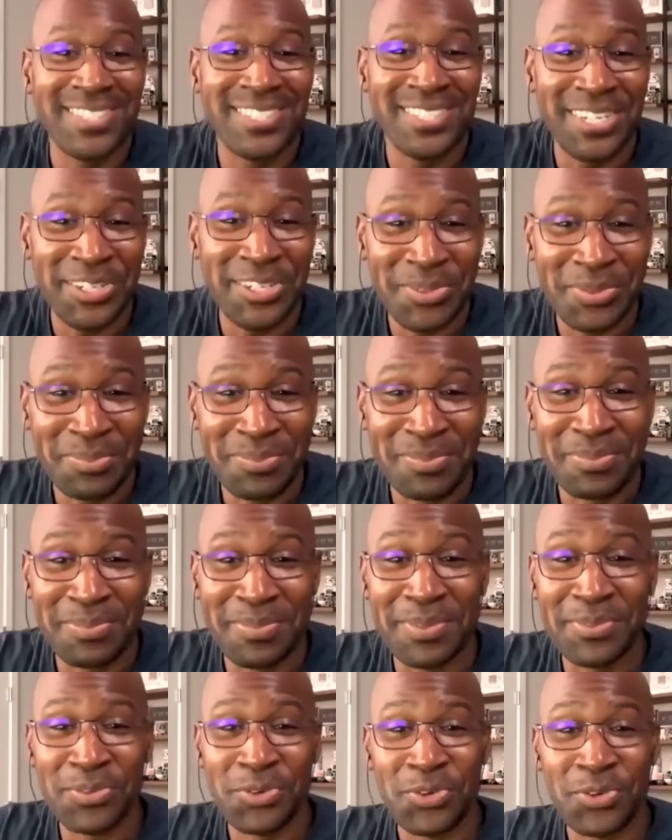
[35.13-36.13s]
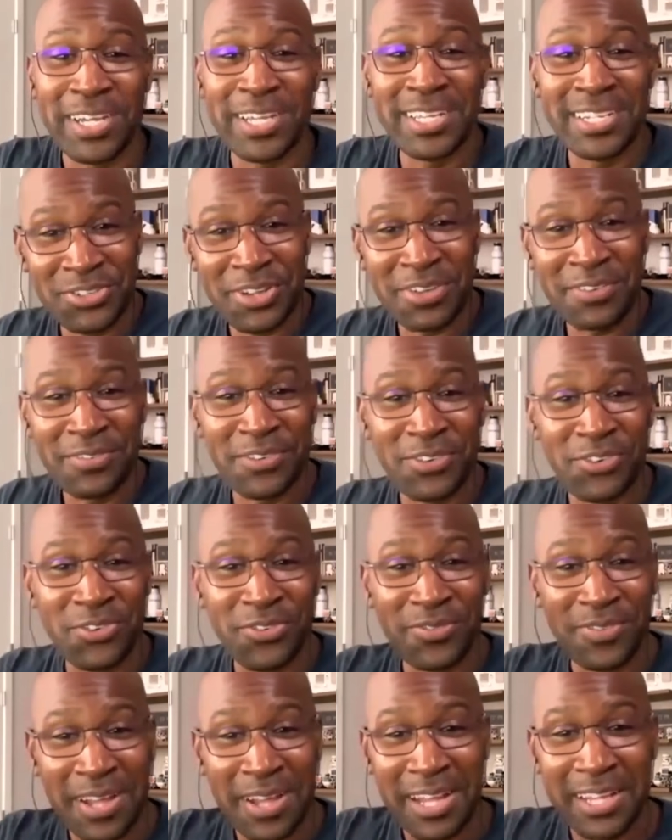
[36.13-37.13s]
sub before I hit it.
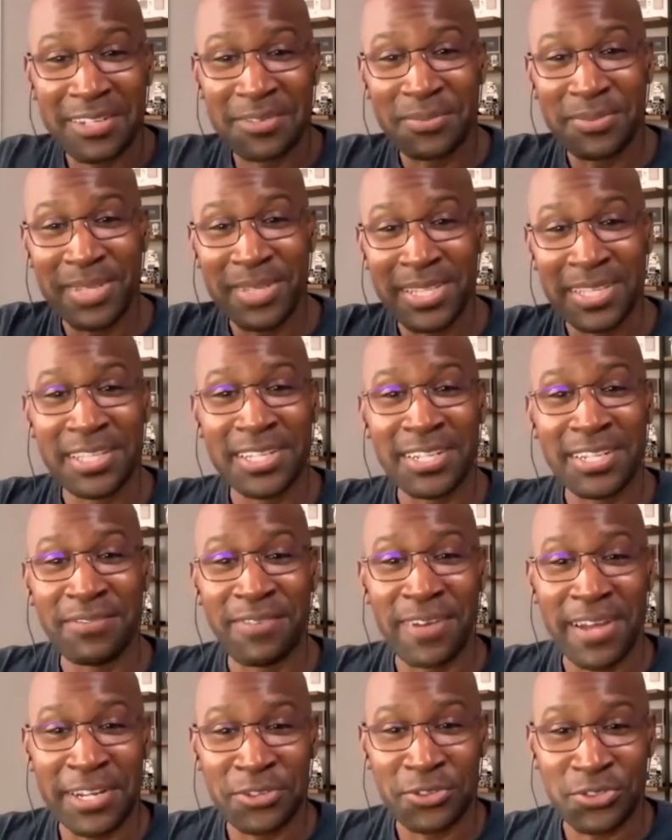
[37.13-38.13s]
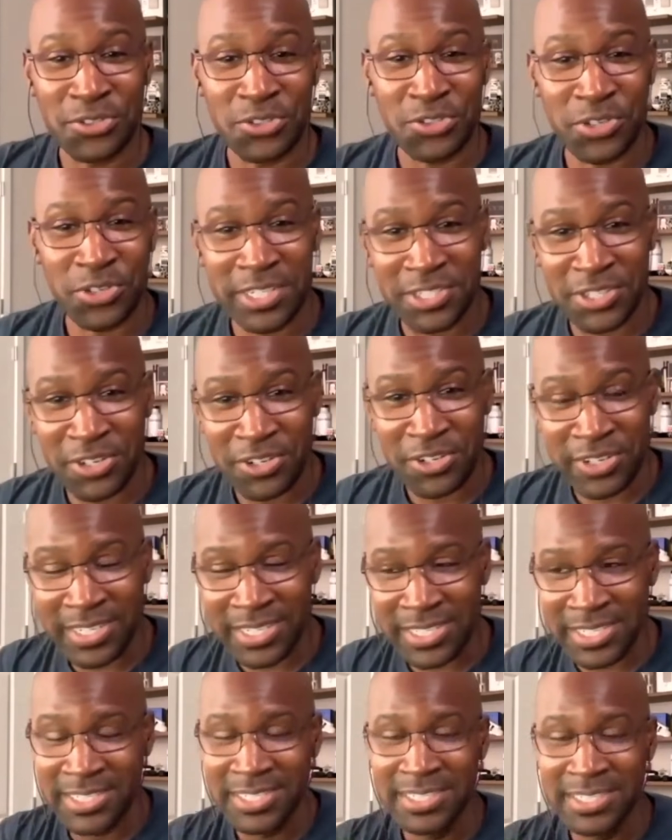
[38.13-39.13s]
I am in the final stretch
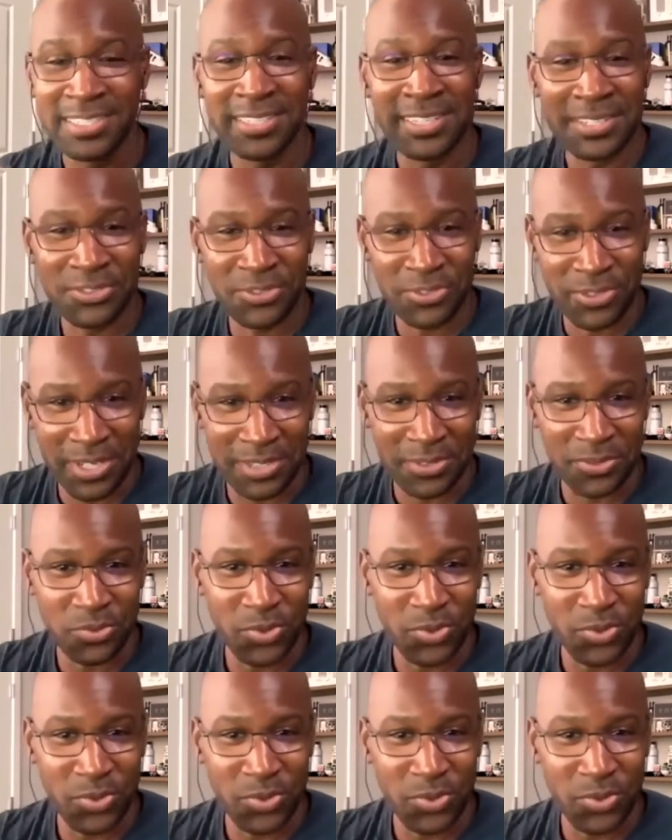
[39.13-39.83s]
already. That's what